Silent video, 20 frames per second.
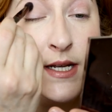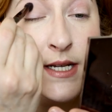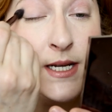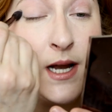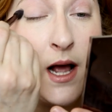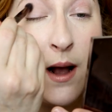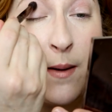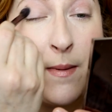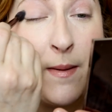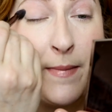let's
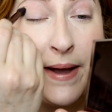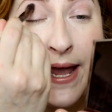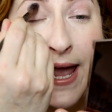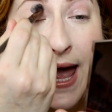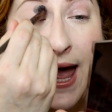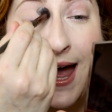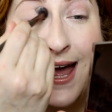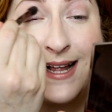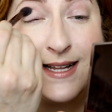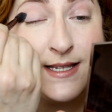talk about
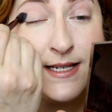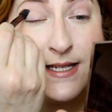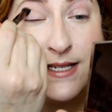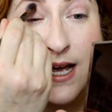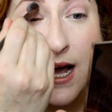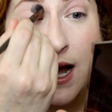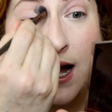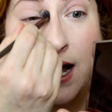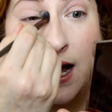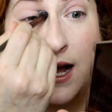my cats.
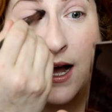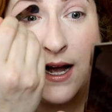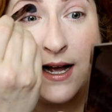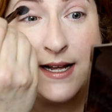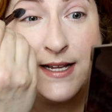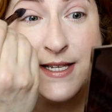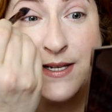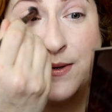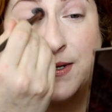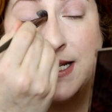Uh,
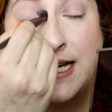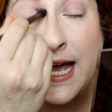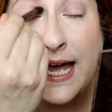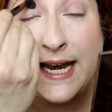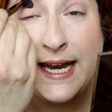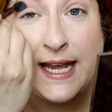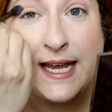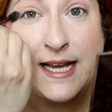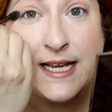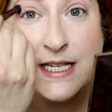so
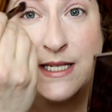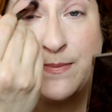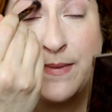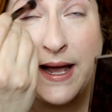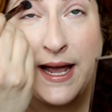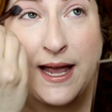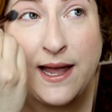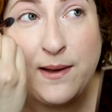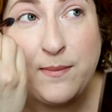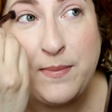Teddy is
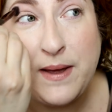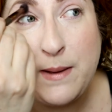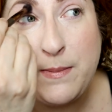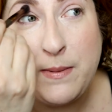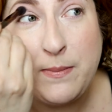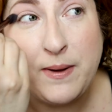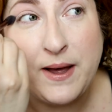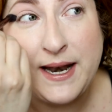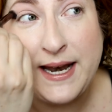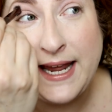my baby
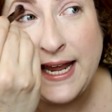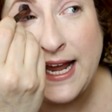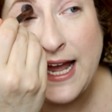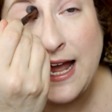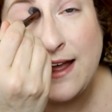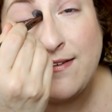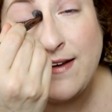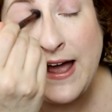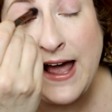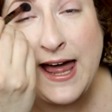bunny.
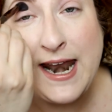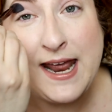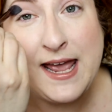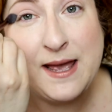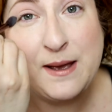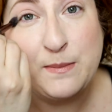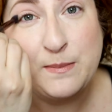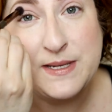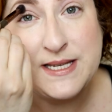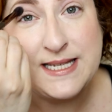I've had
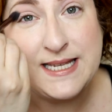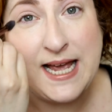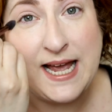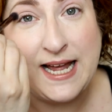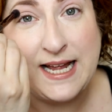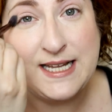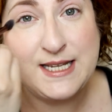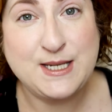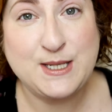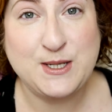him
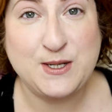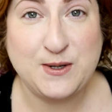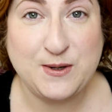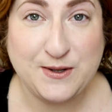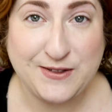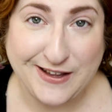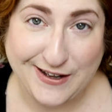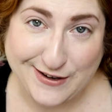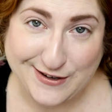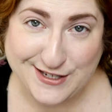since
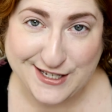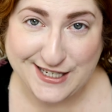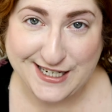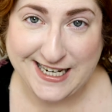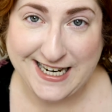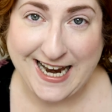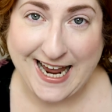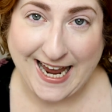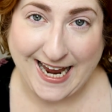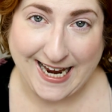
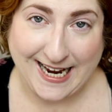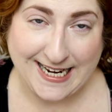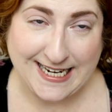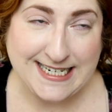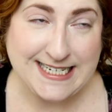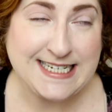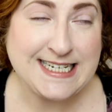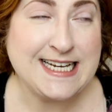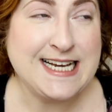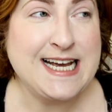
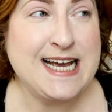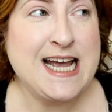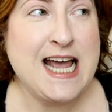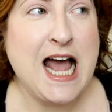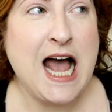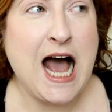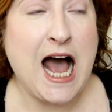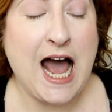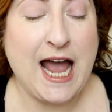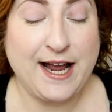2008.
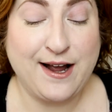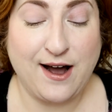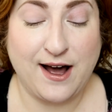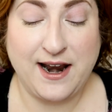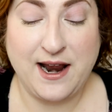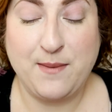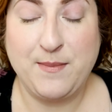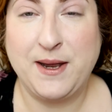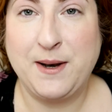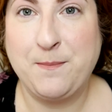I got
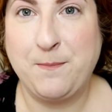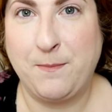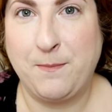him in